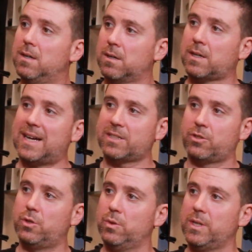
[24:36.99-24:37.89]
A
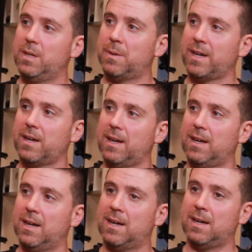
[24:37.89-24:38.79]
Class 2 e-bike
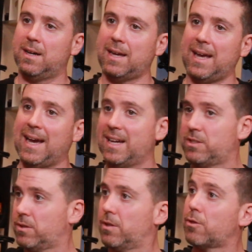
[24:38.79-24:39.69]

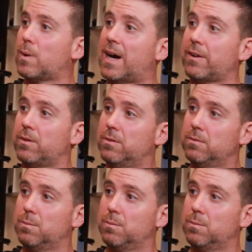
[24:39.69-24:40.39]
adds the throttle,